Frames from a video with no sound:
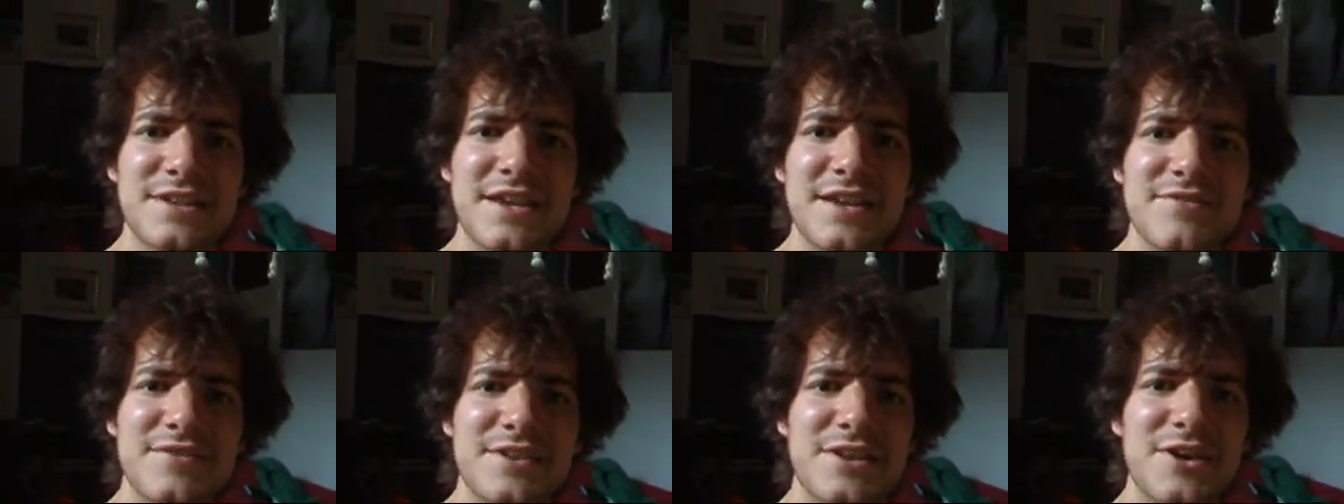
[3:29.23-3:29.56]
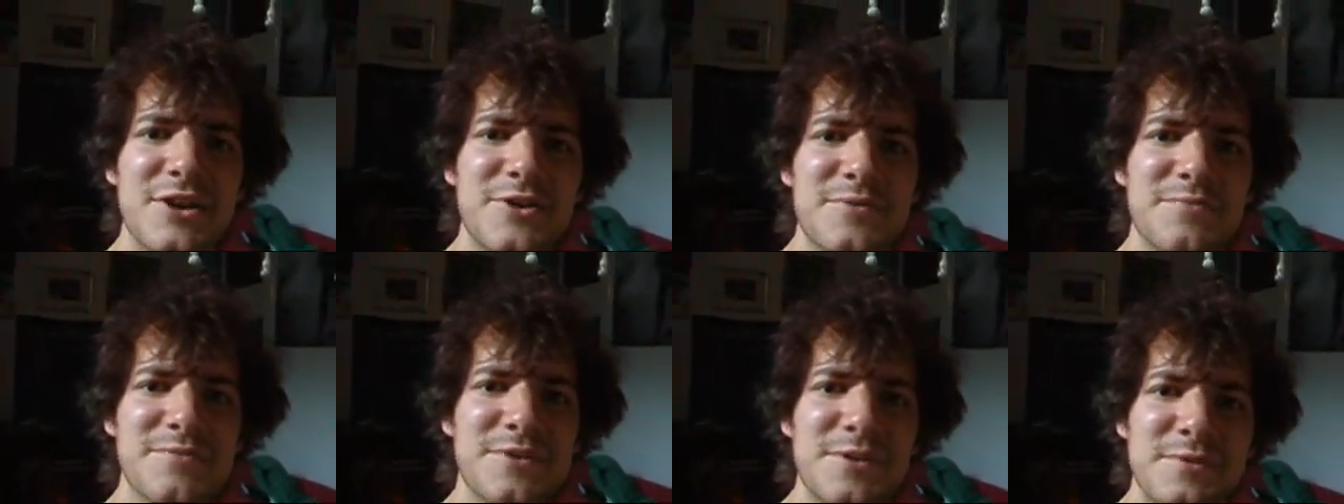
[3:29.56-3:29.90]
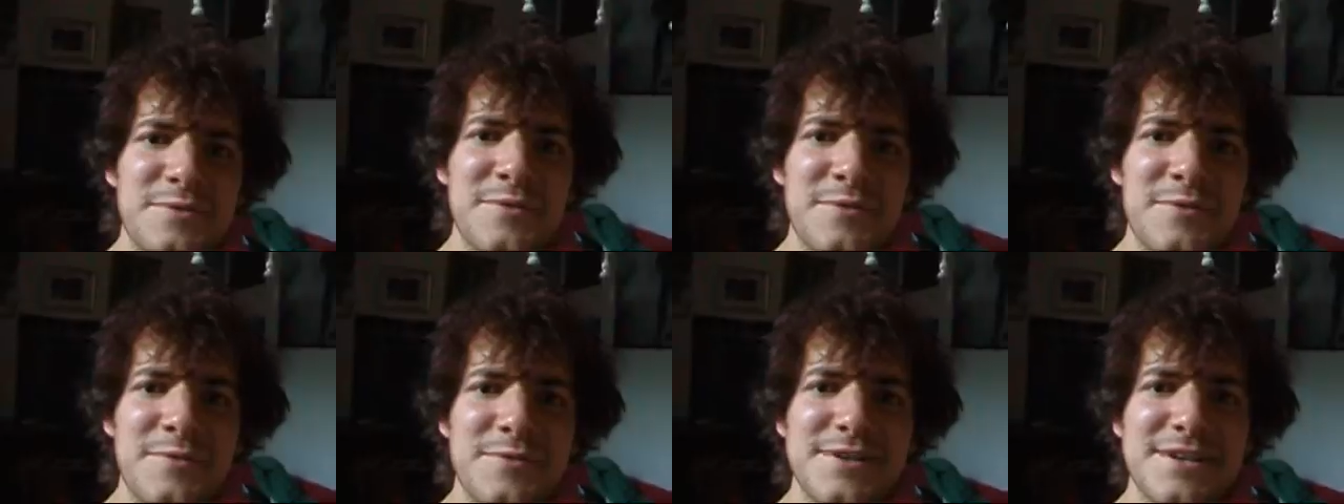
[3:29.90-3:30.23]
David, I hope the,
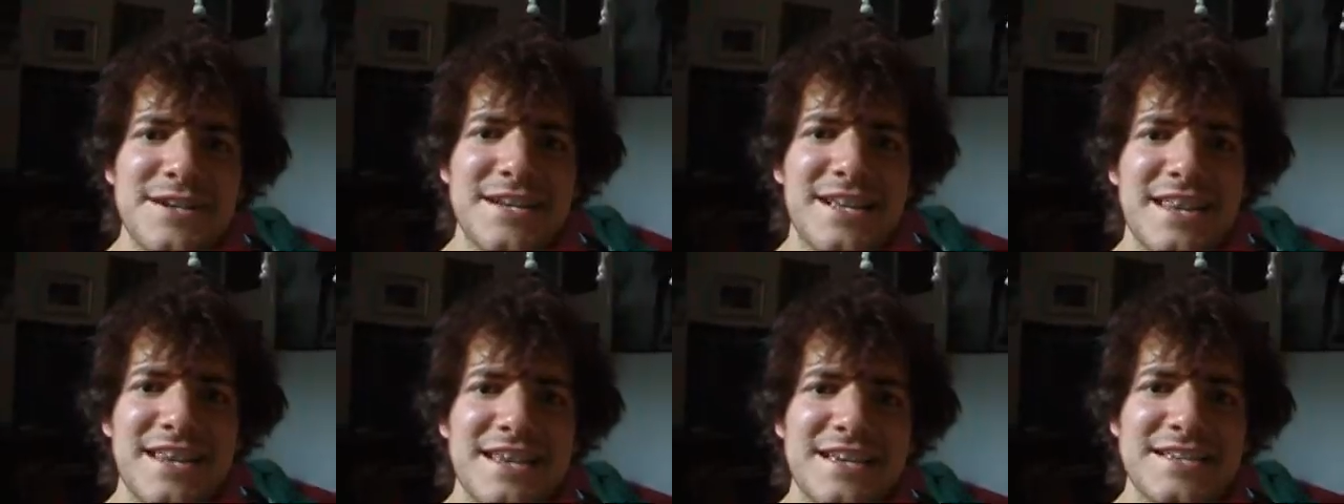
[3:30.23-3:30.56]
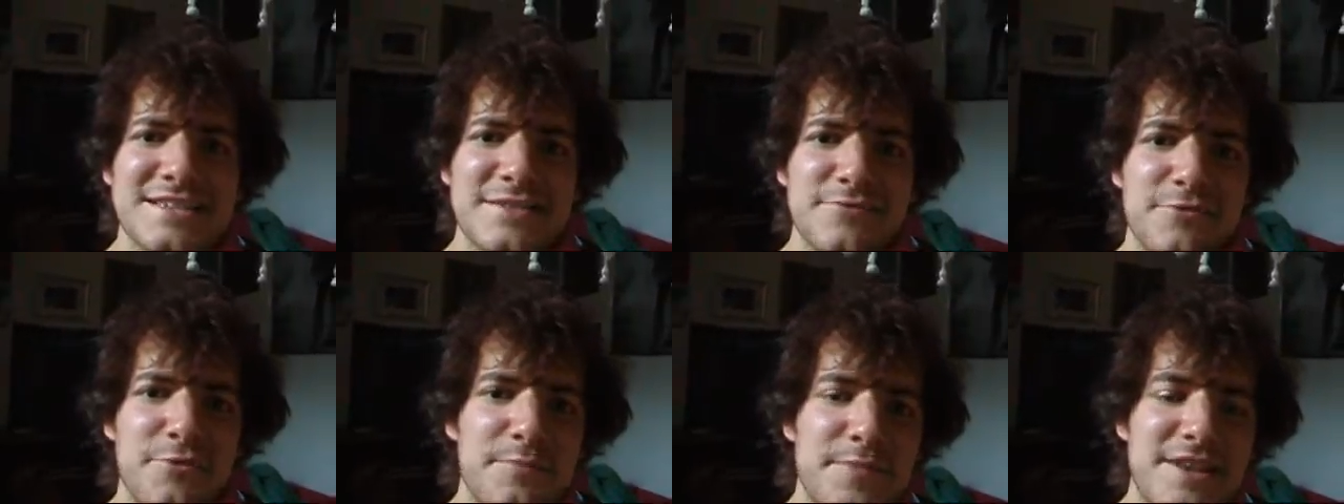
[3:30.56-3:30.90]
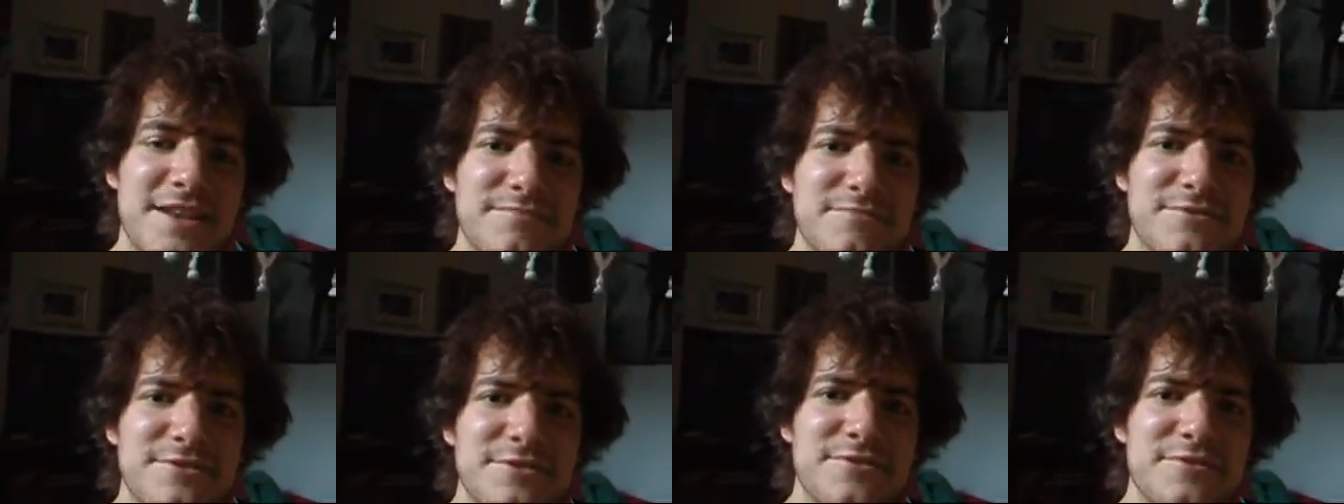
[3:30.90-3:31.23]
the work clears up a
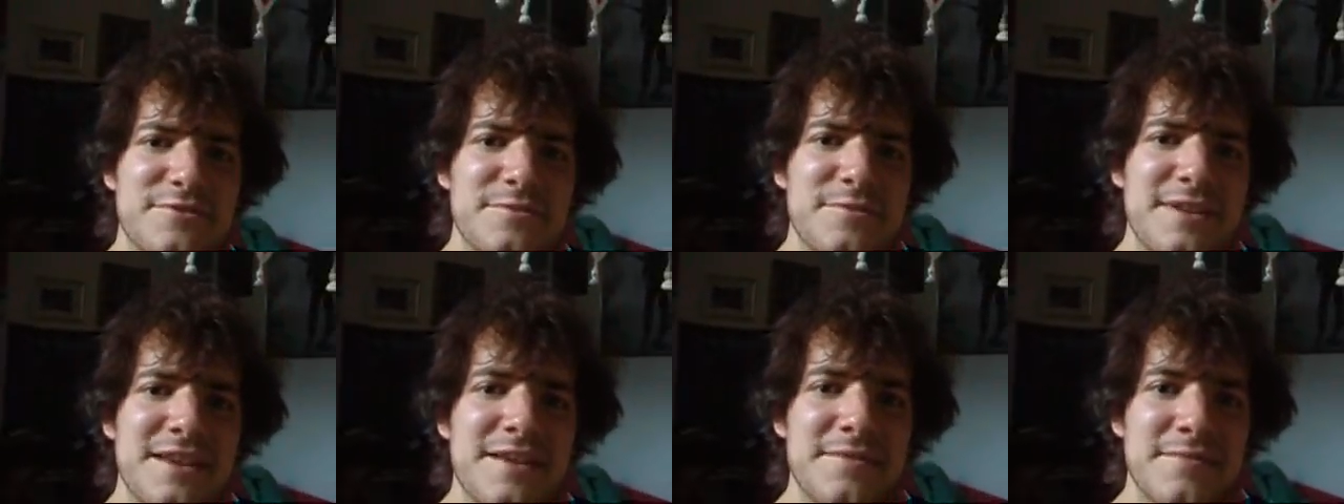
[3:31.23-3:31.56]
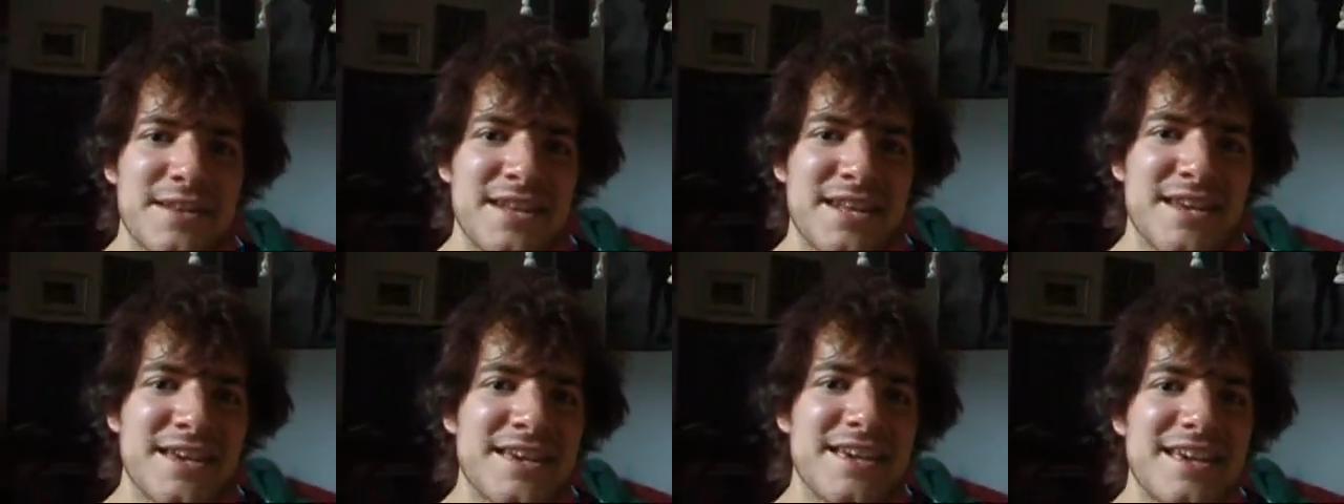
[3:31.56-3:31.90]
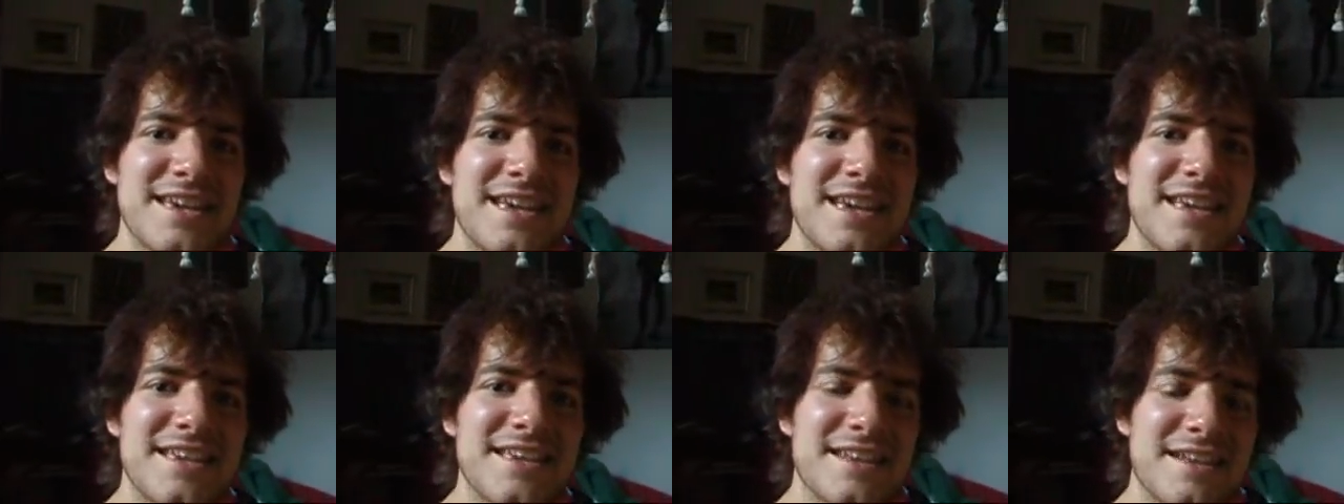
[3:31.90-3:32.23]
bit. I'm sure it will. I mean,
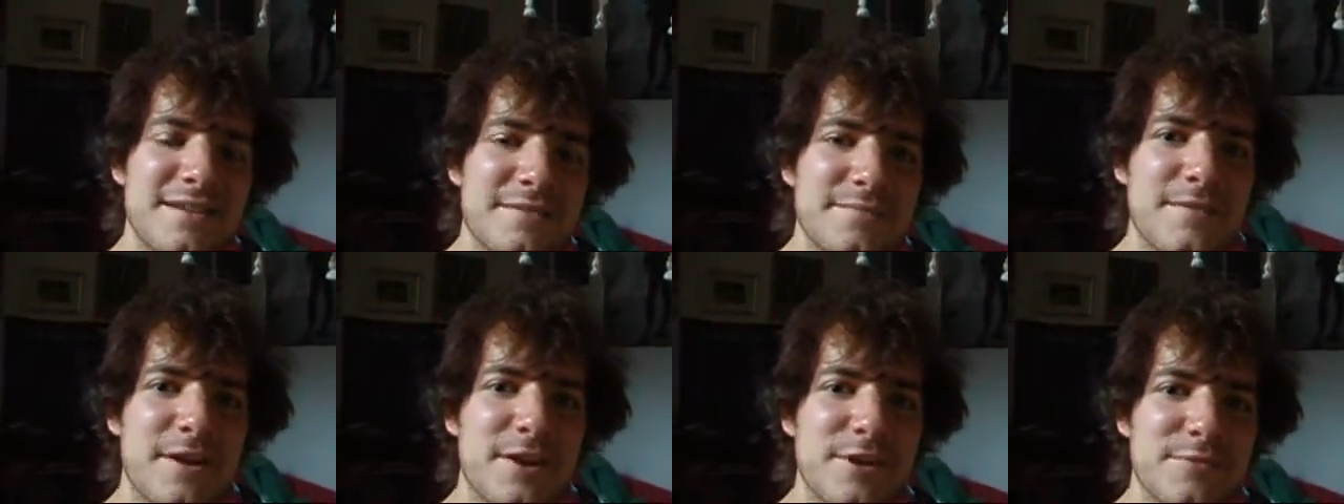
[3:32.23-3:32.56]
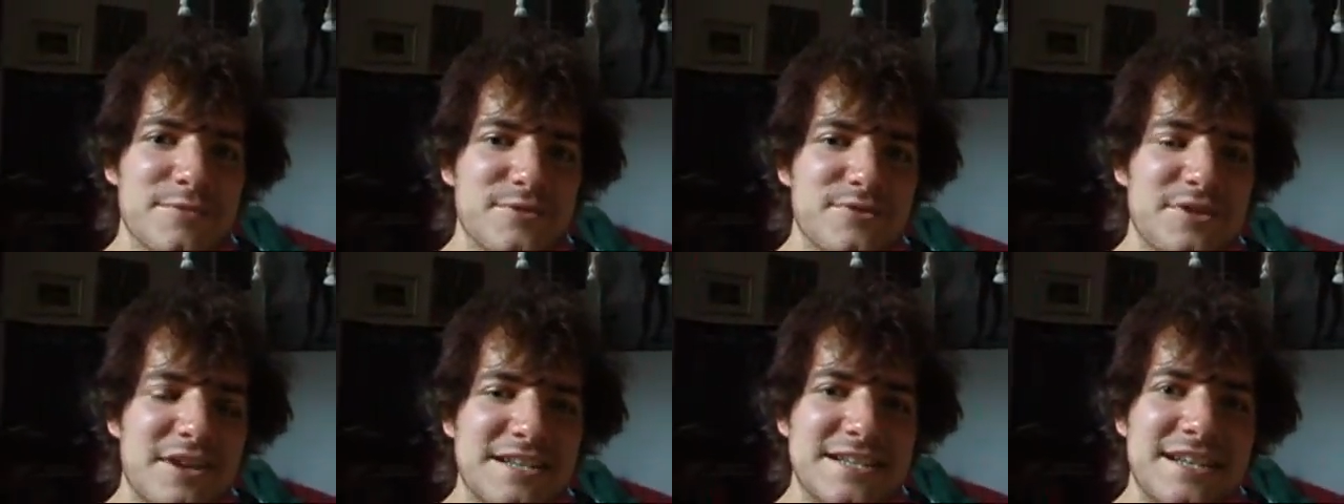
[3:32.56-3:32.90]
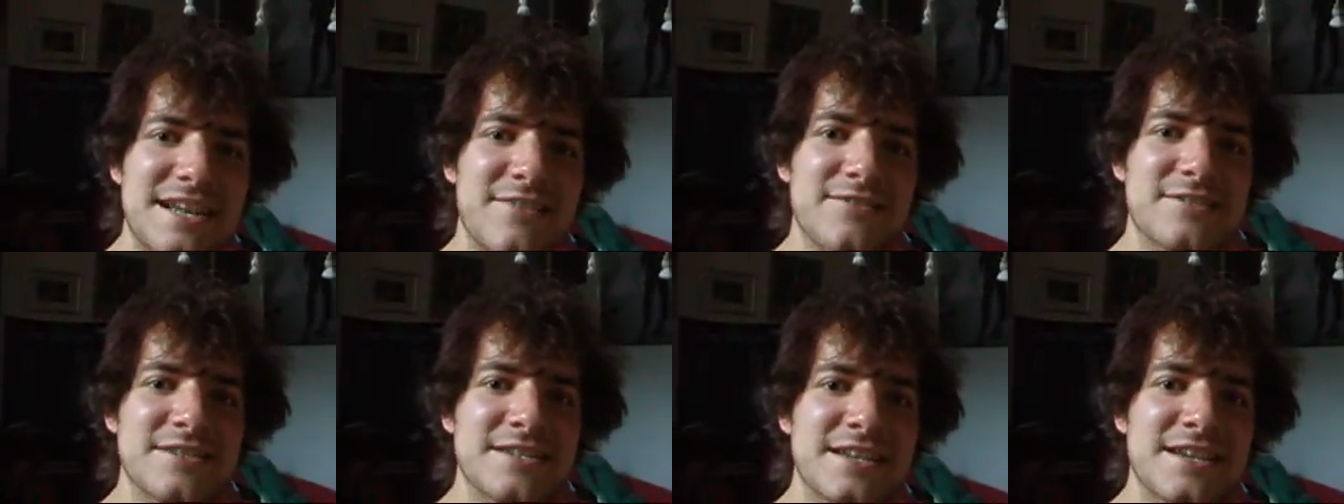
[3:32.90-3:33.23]
you know, home stretch
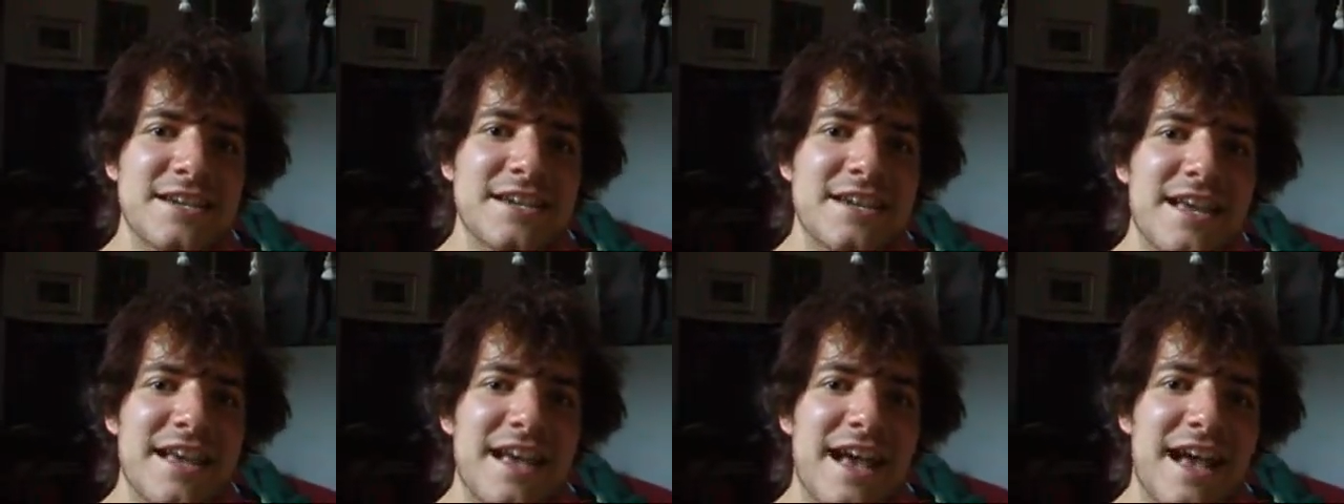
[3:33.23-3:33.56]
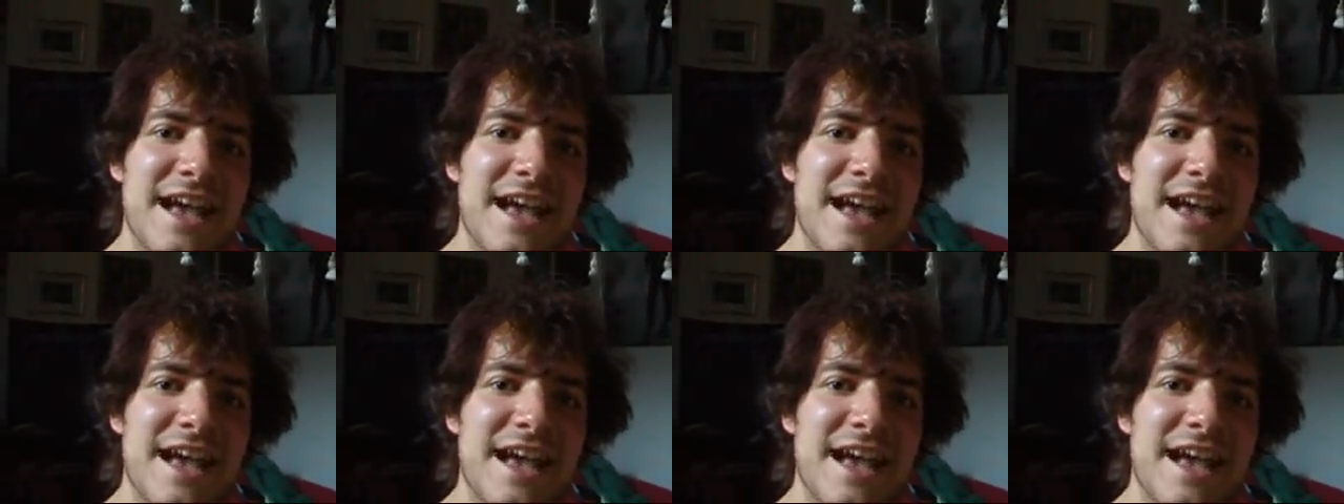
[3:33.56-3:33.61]
now, isn't it?